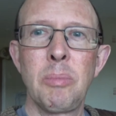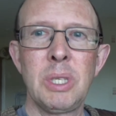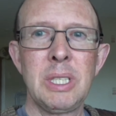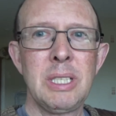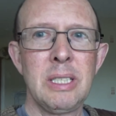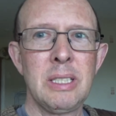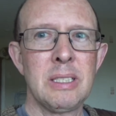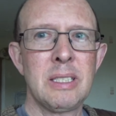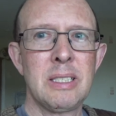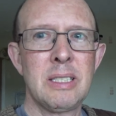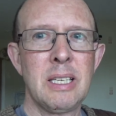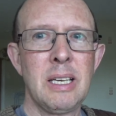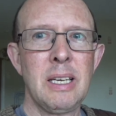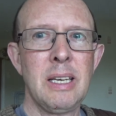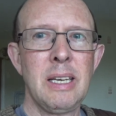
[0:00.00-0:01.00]
but it
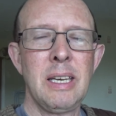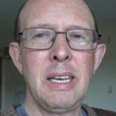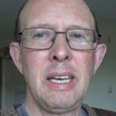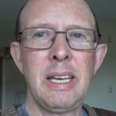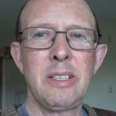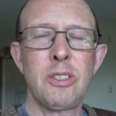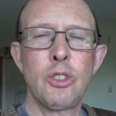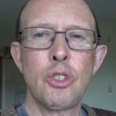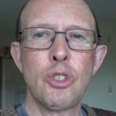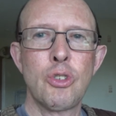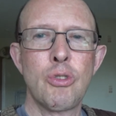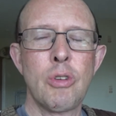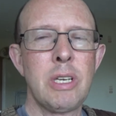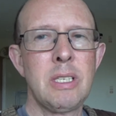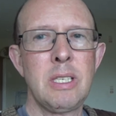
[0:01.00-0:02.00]
just
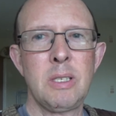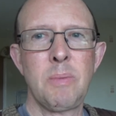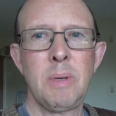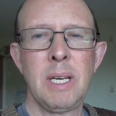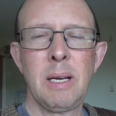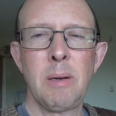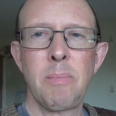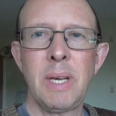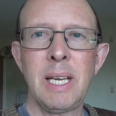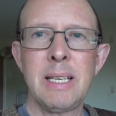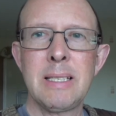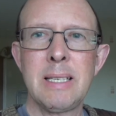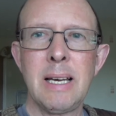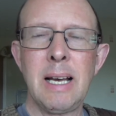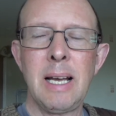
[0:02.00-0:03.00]
stresses me out
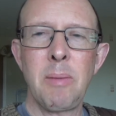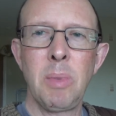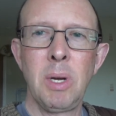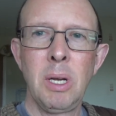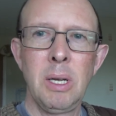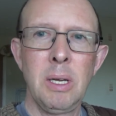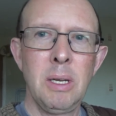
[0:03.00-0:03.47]
big time.